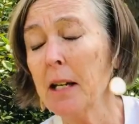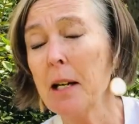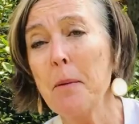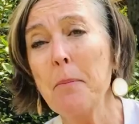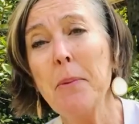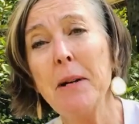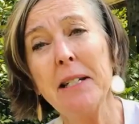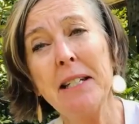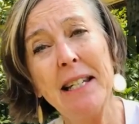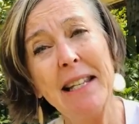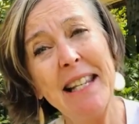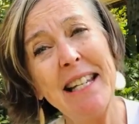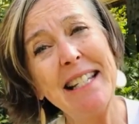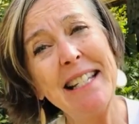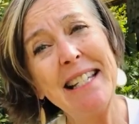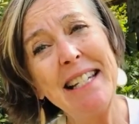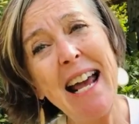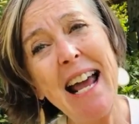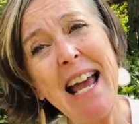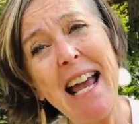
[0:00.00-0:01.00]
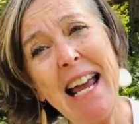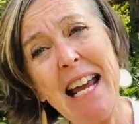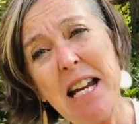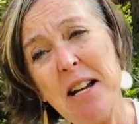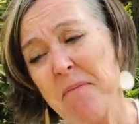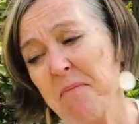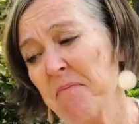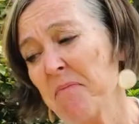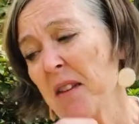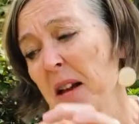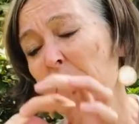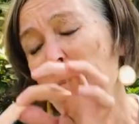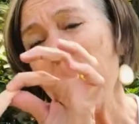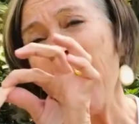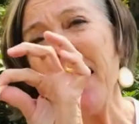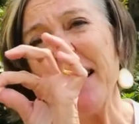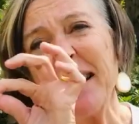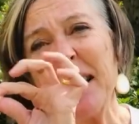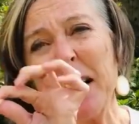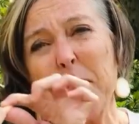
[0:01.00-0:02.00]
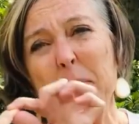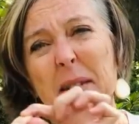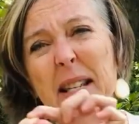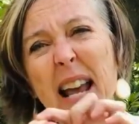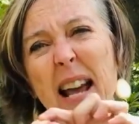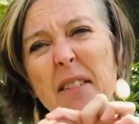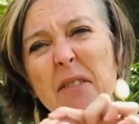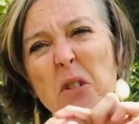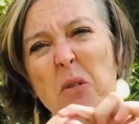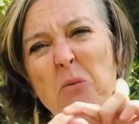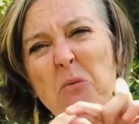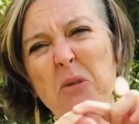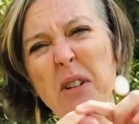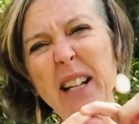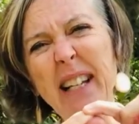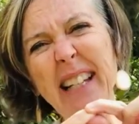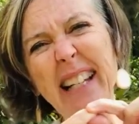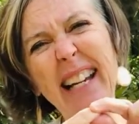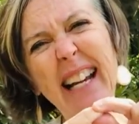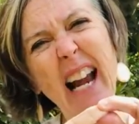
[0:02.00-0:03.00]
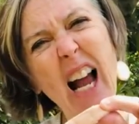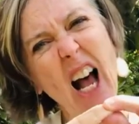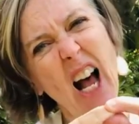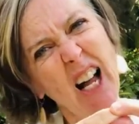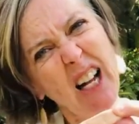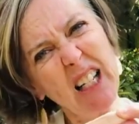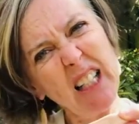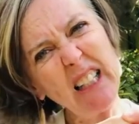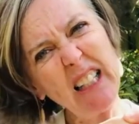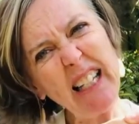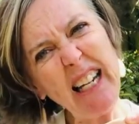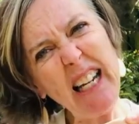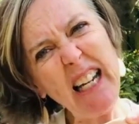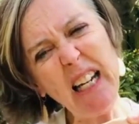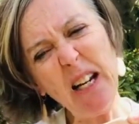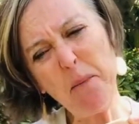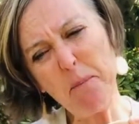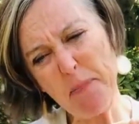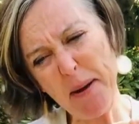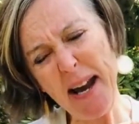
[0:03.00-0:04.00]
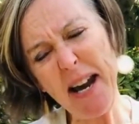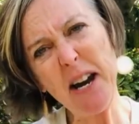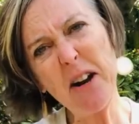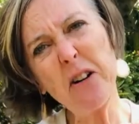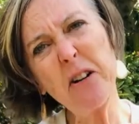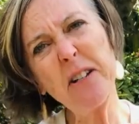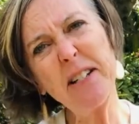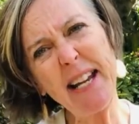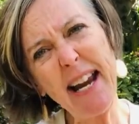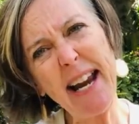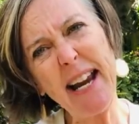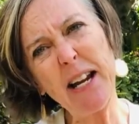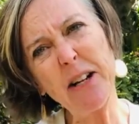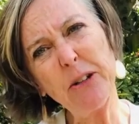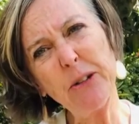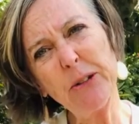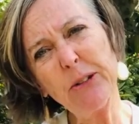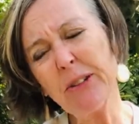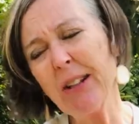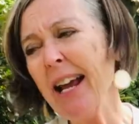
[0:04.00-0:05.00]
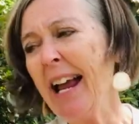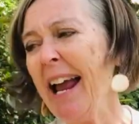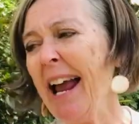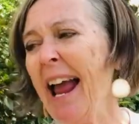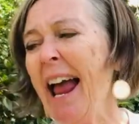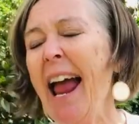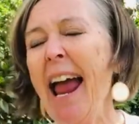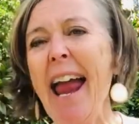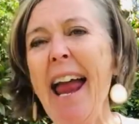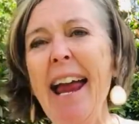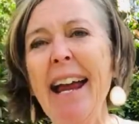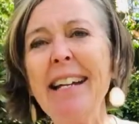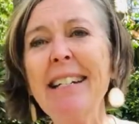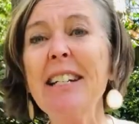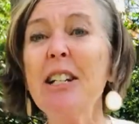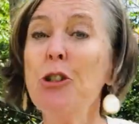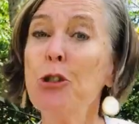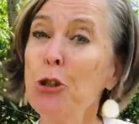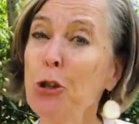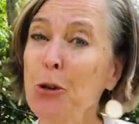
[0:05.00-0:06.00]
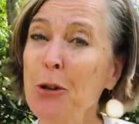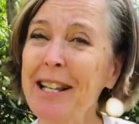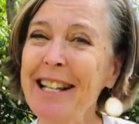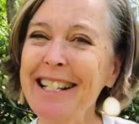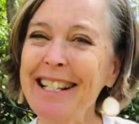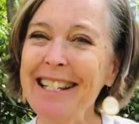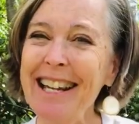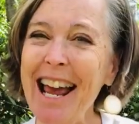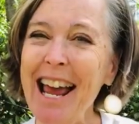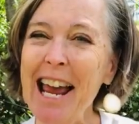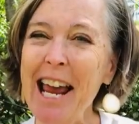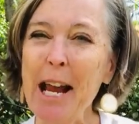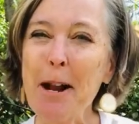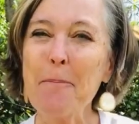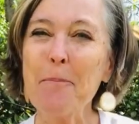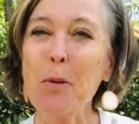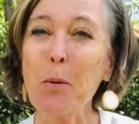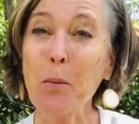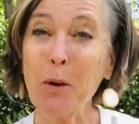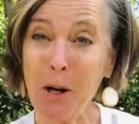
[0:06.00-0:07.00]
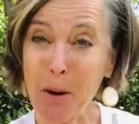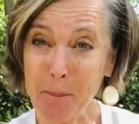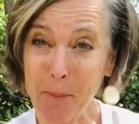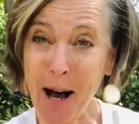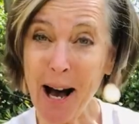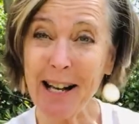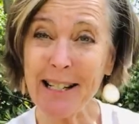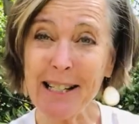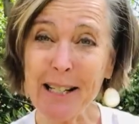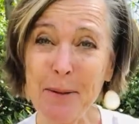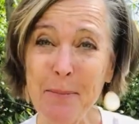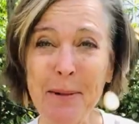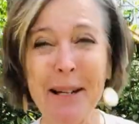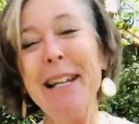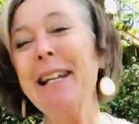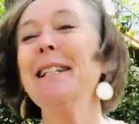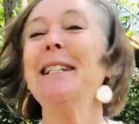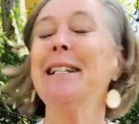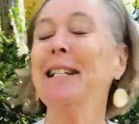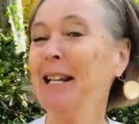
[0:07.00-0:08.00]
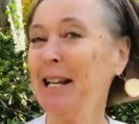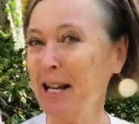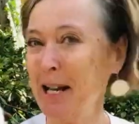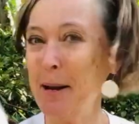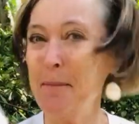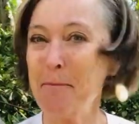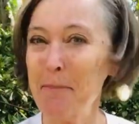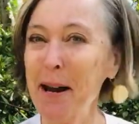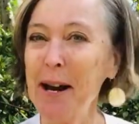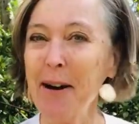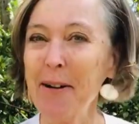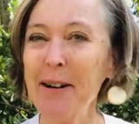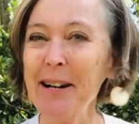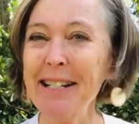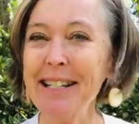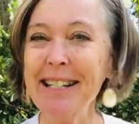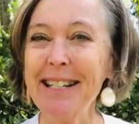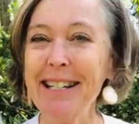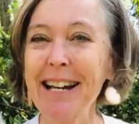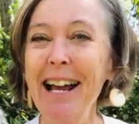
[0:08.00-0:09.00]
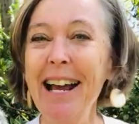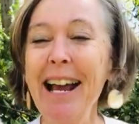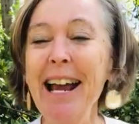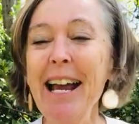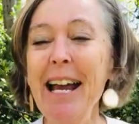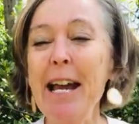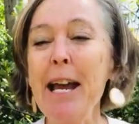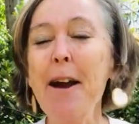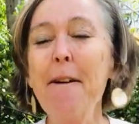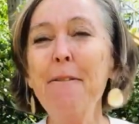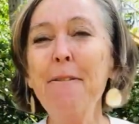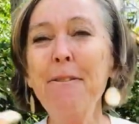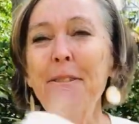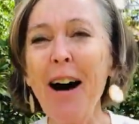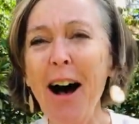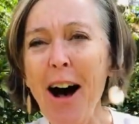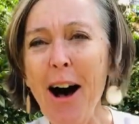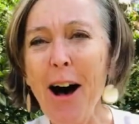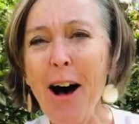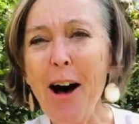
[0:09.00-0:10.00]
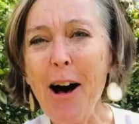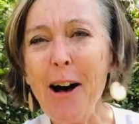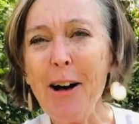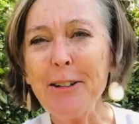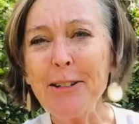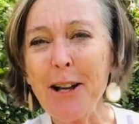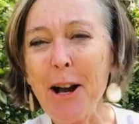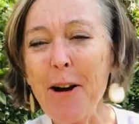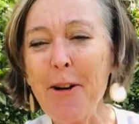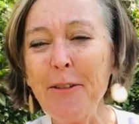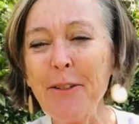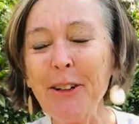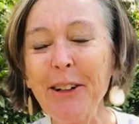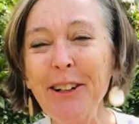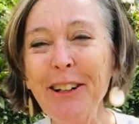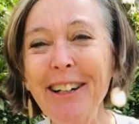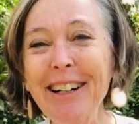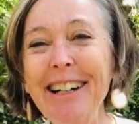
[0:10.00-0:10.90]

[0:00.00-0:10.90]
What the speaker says: But to this day, possums have really ugly bear tails. And to this day, when a possum gets embarrassed, he falls over